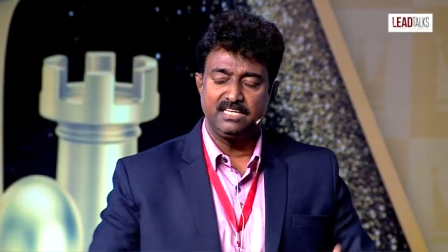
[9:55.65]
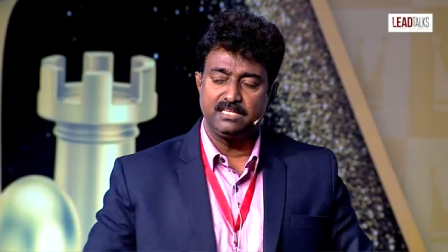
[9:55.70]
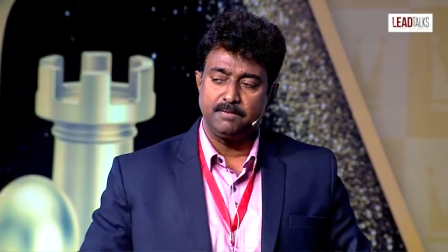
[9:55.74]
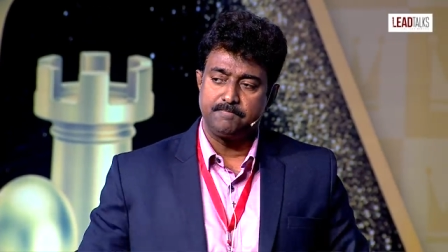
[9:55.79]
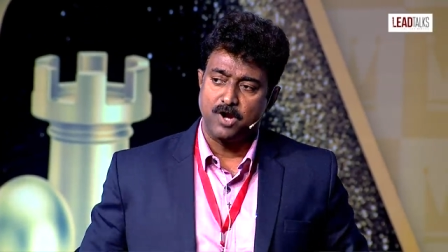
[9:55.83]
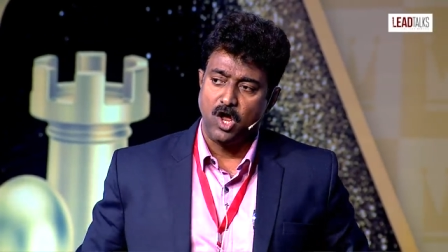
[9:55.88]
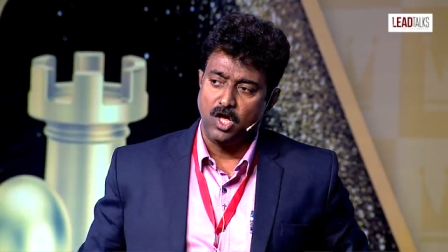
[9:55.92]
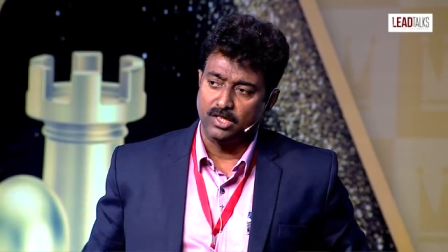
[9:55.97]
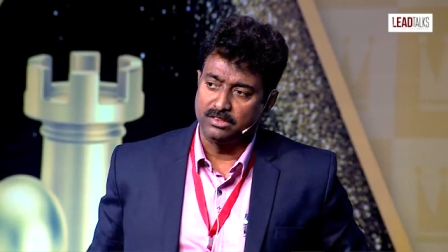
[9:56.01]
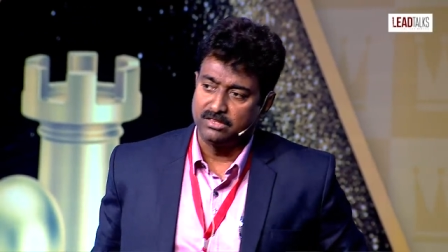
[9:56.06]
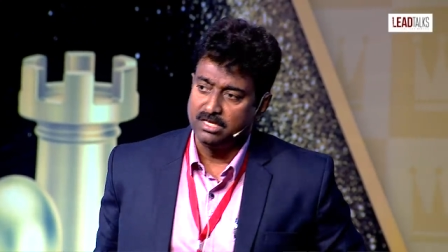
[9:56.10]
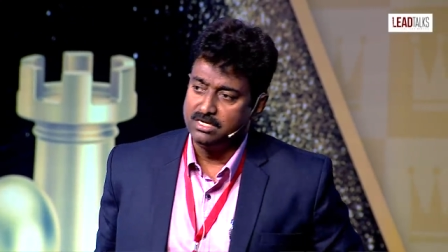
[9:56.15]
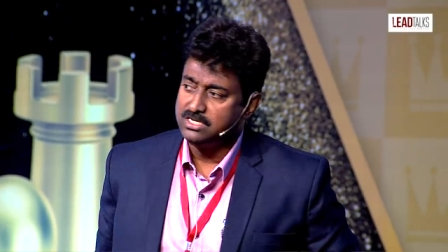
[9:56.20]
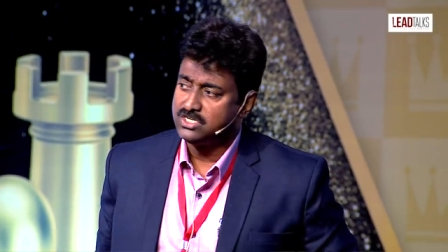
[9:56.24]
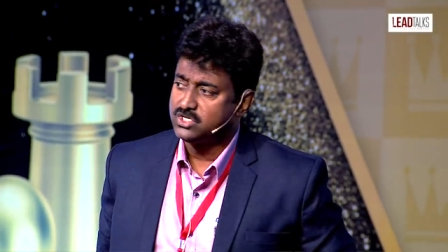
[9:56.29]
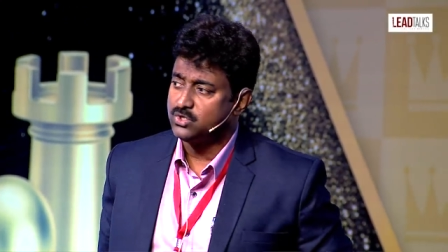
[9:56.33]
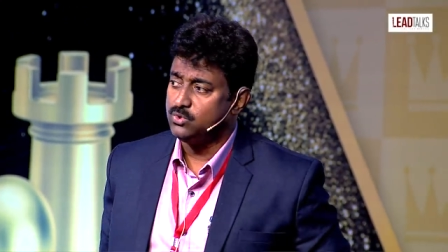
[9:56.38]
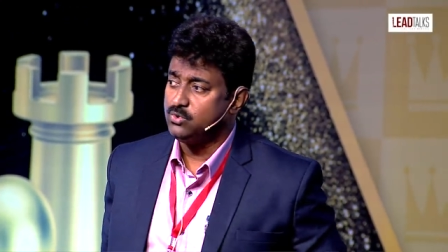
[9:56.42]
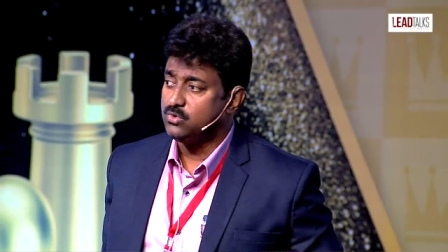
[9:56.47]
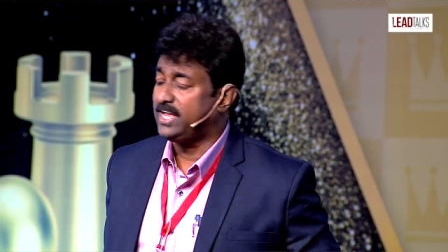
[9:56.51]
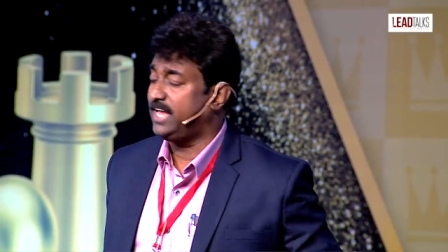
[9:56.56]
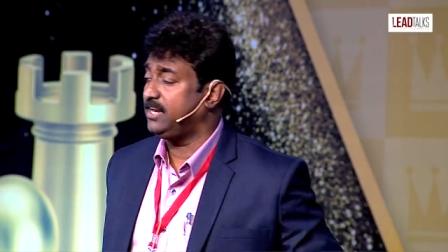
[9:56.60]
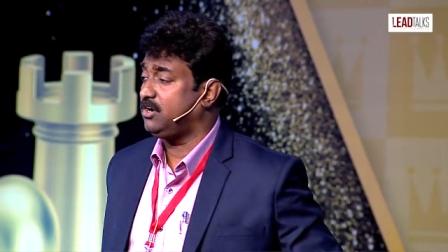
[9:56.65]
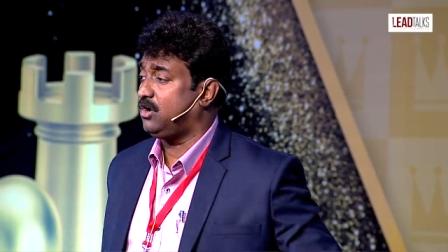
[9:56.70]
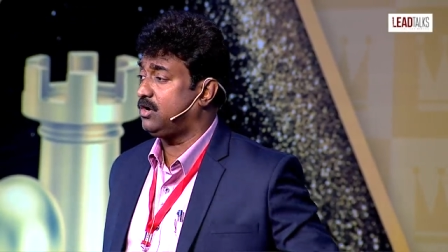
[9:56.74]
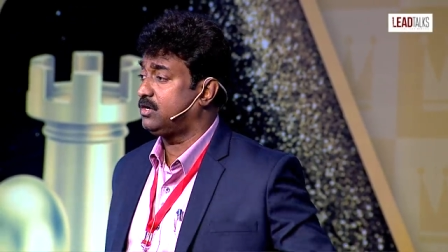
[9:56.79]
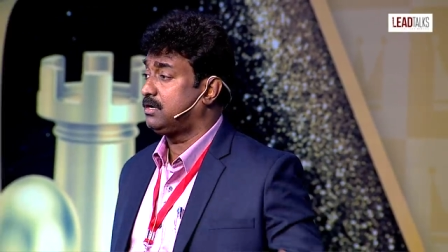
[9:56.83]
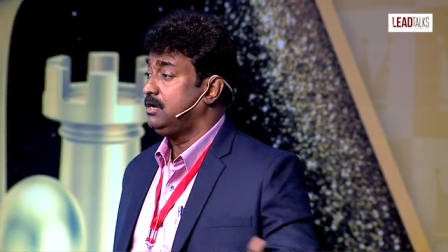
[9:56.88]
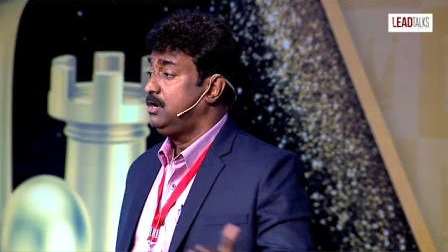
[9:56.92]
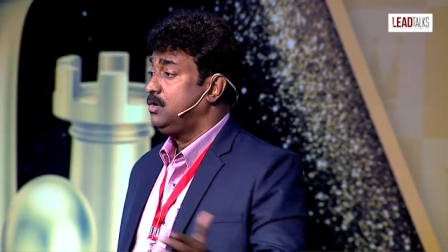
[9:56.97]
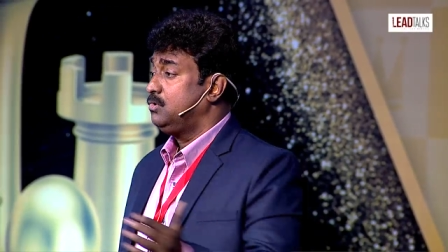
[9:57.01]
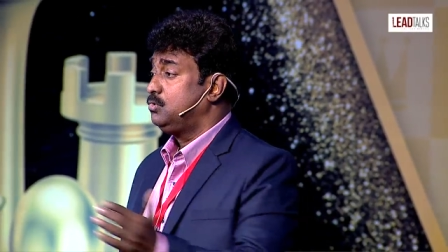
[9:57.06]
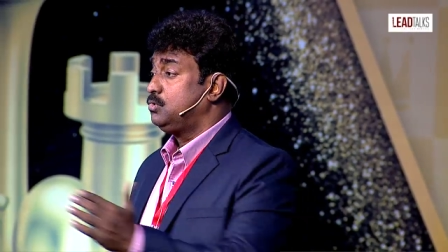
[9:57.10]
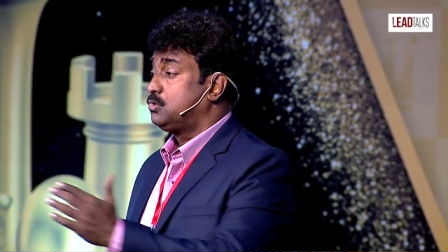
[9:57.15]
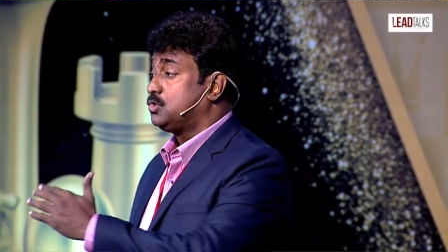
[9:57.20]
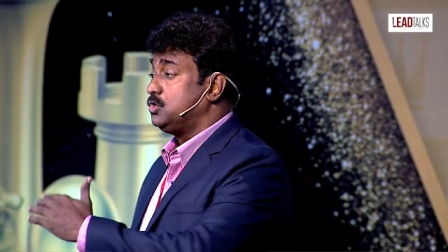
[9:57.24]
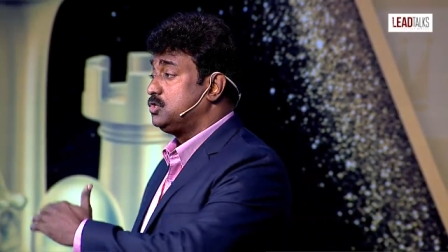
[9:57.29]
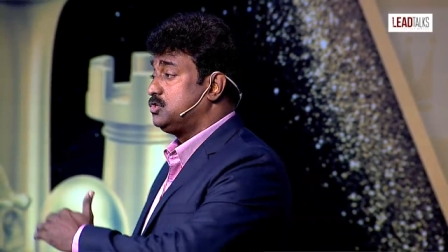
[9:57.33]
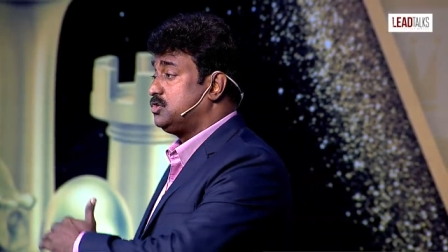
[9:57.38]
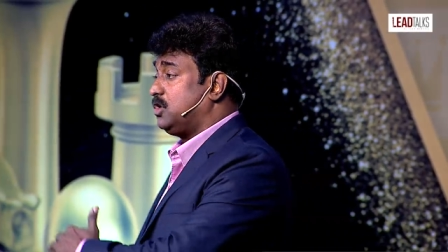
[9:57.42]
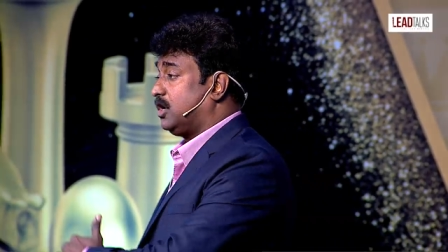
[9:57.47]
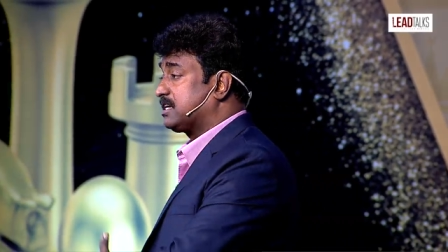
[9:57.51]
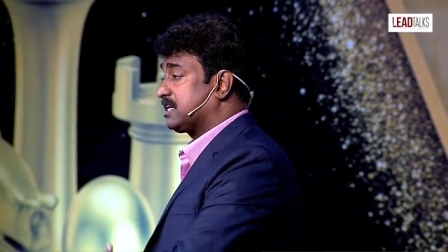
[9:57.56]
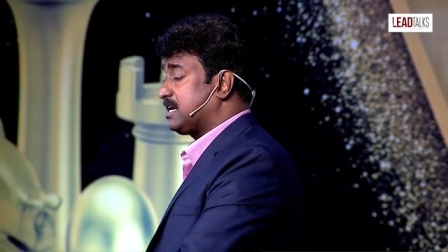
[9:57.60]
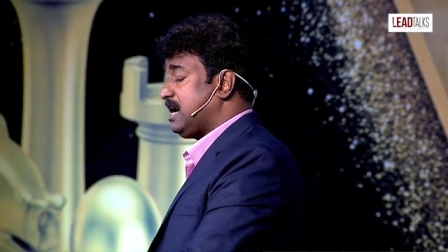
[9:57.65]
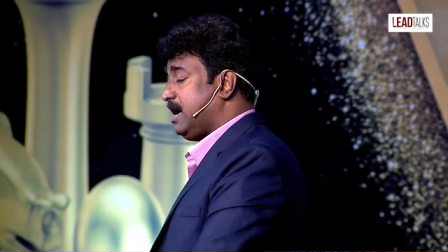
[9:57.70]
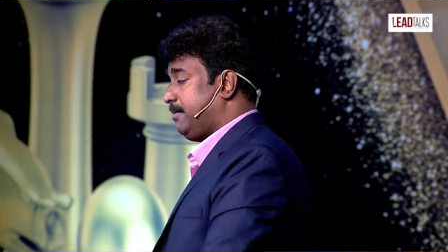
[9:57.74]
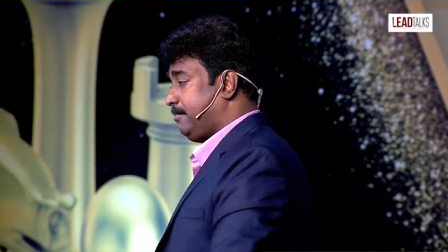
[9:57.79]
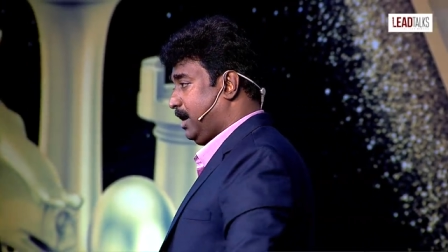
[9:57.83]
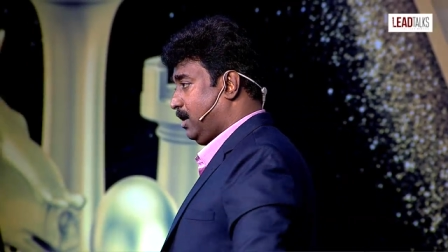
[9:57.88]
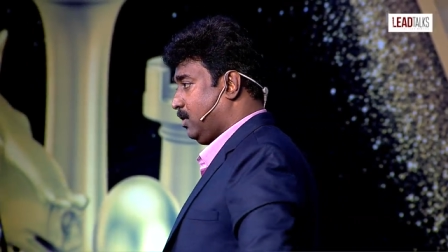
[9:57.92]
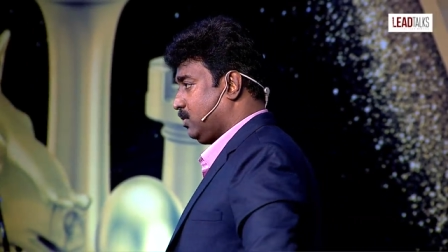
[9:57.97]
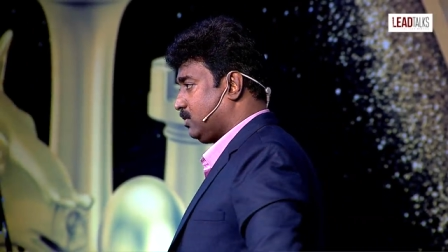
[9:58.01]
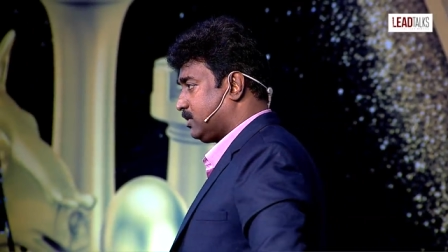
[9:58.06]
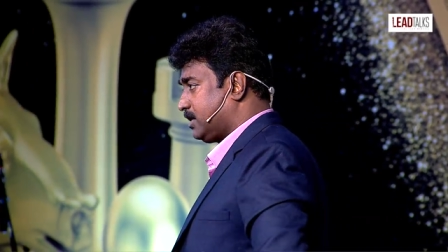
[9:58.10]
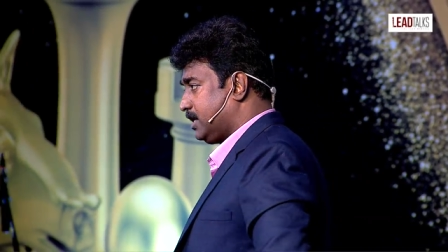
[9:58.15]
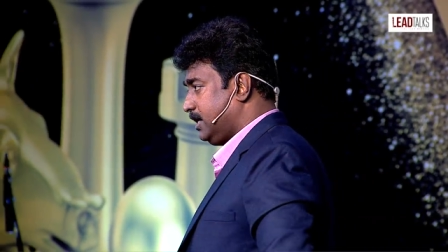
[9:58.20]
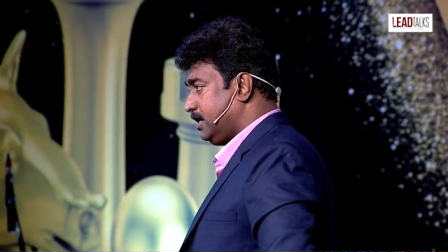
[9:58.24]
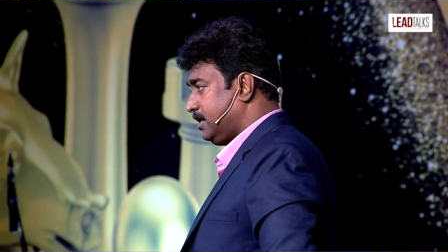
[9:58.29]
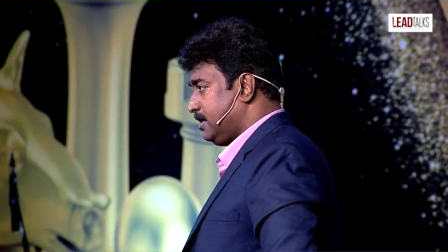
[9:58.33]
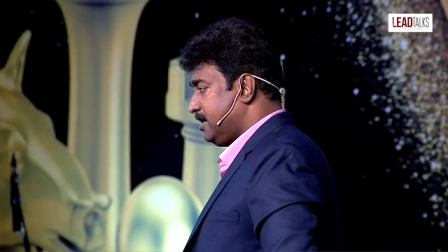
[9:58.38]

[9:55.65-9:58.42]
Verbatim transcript: the brothels who could not come out.